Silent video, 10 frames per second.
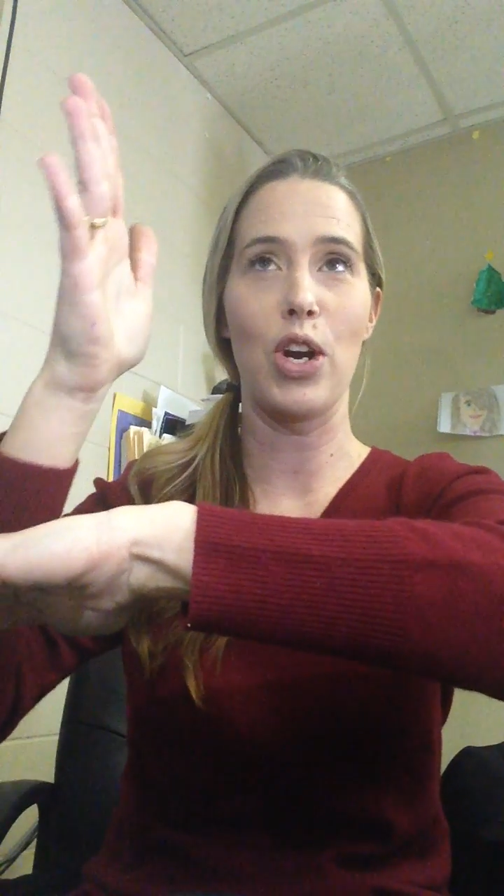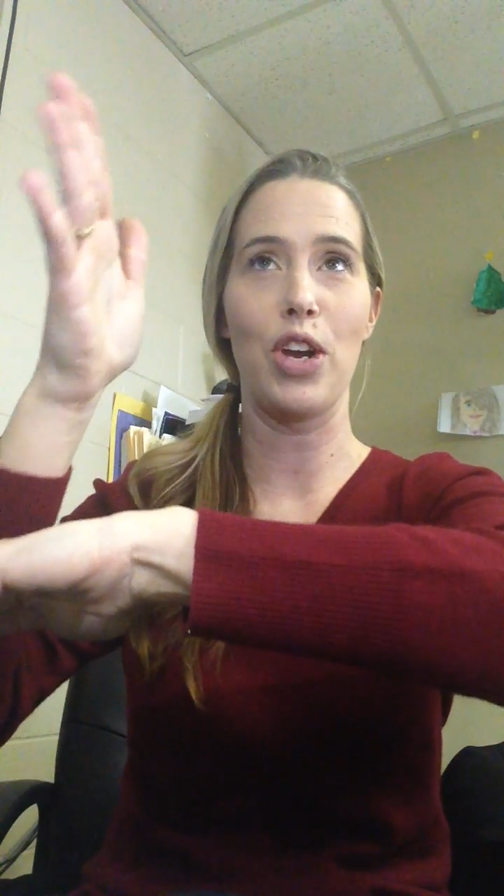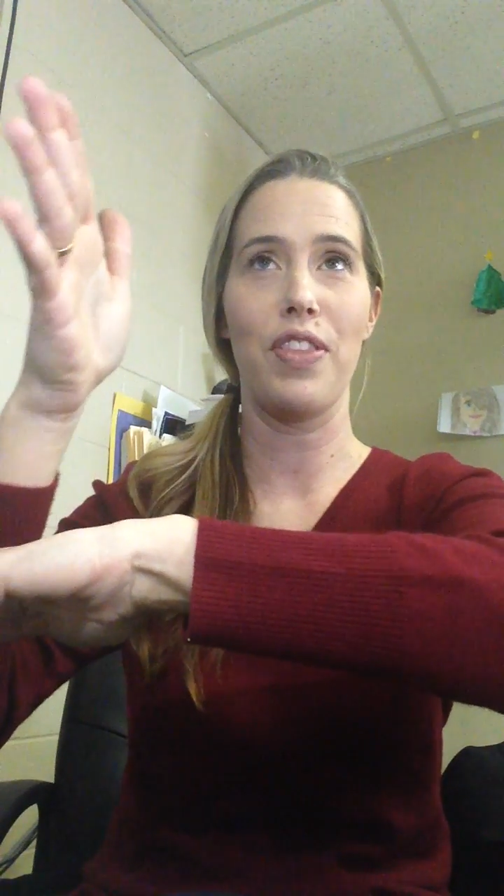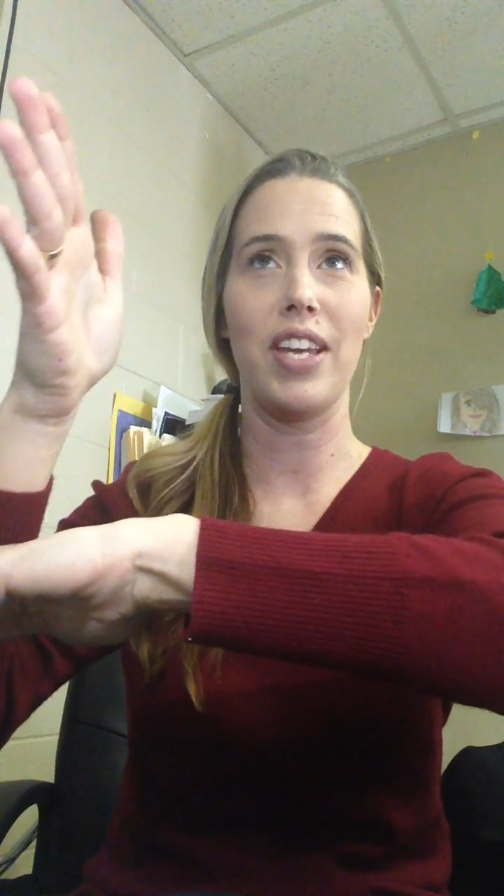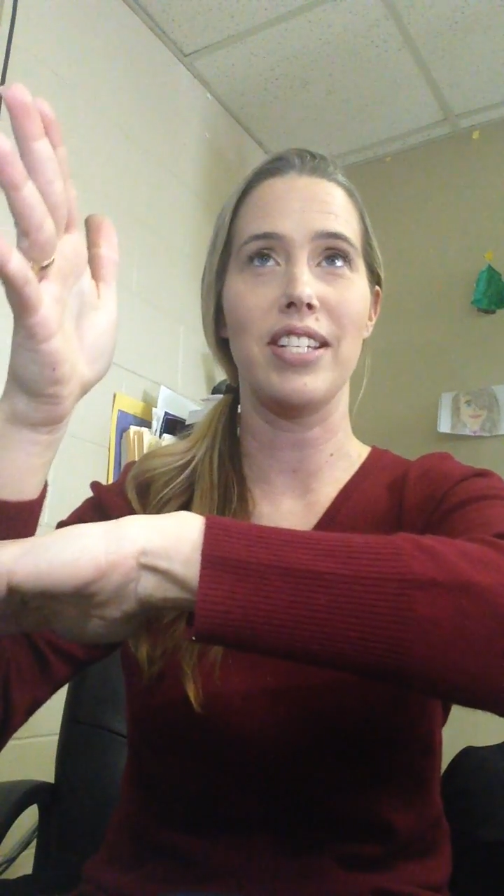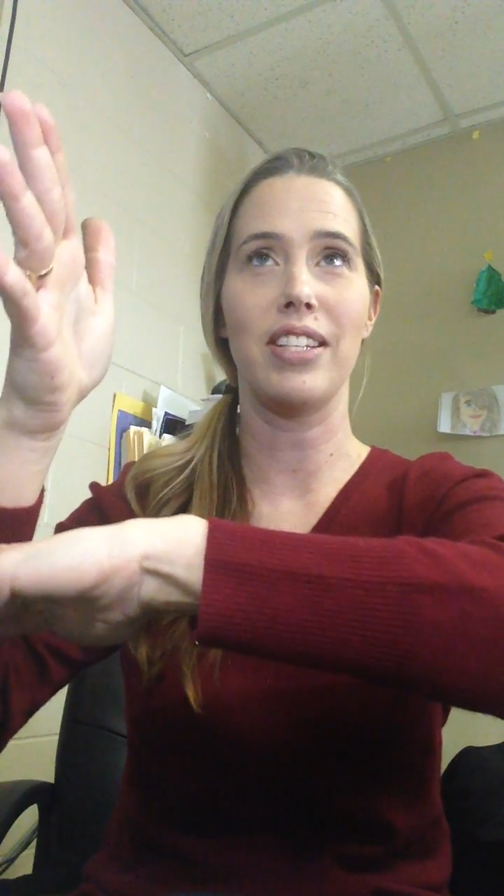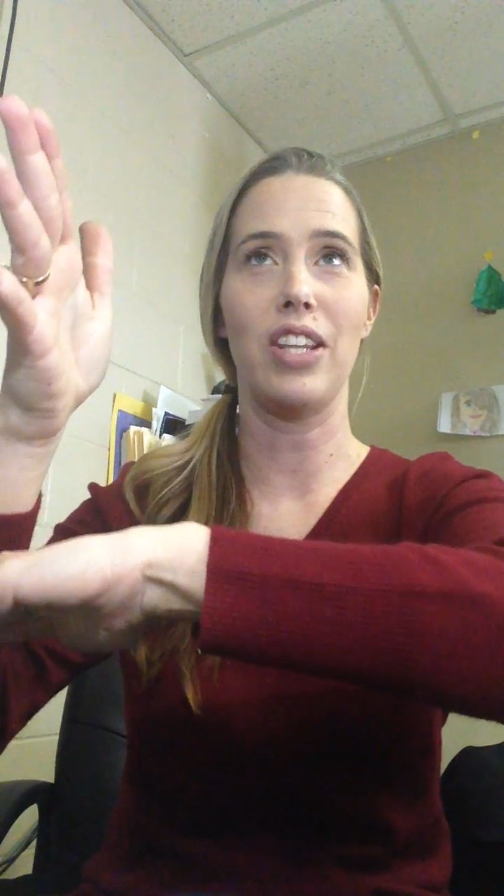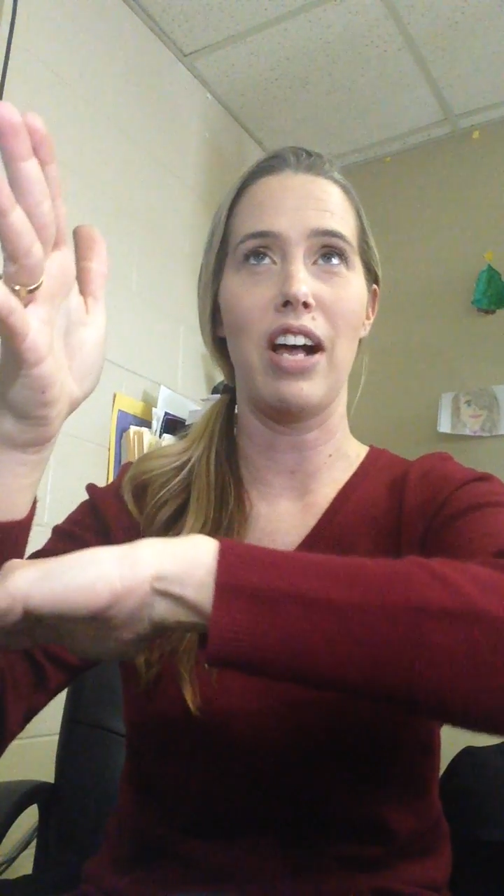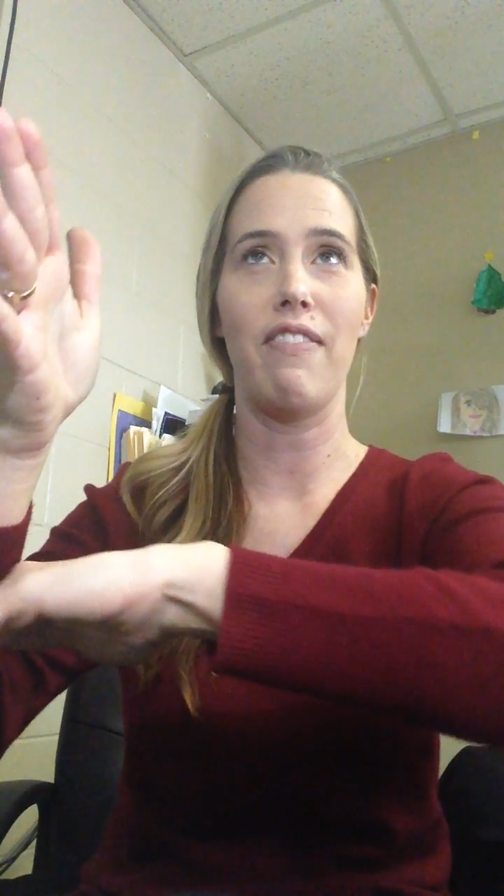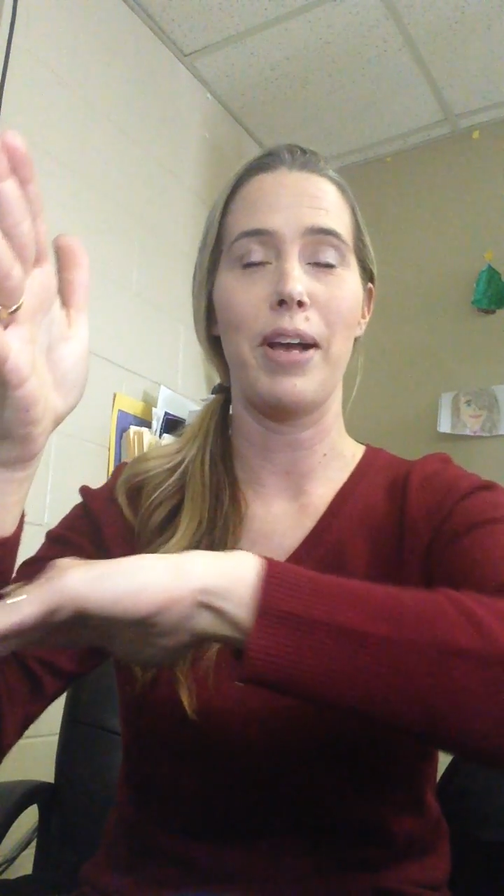earth is
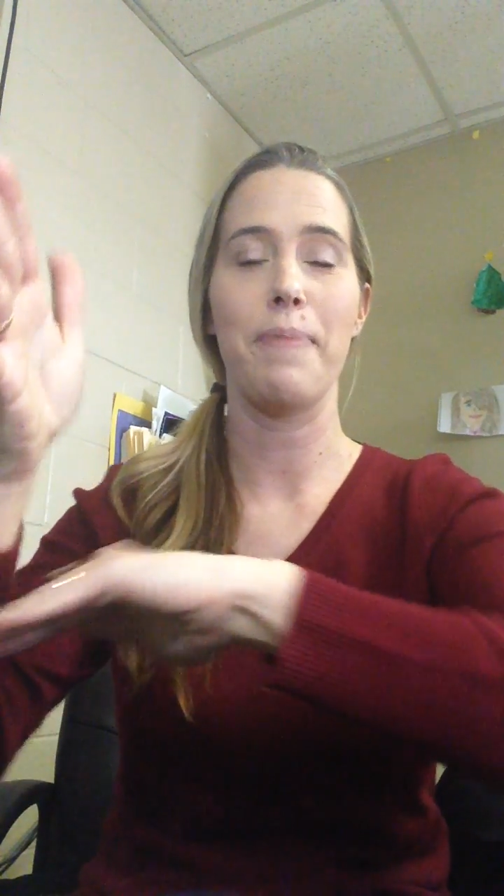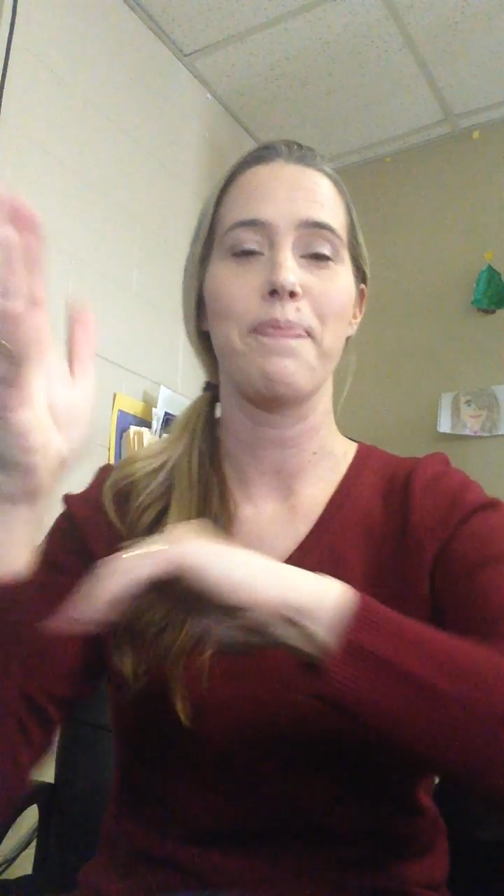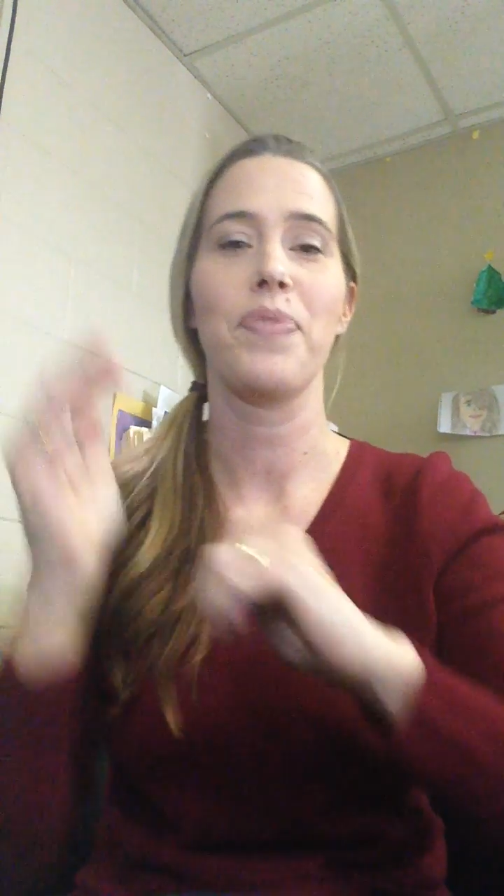lava.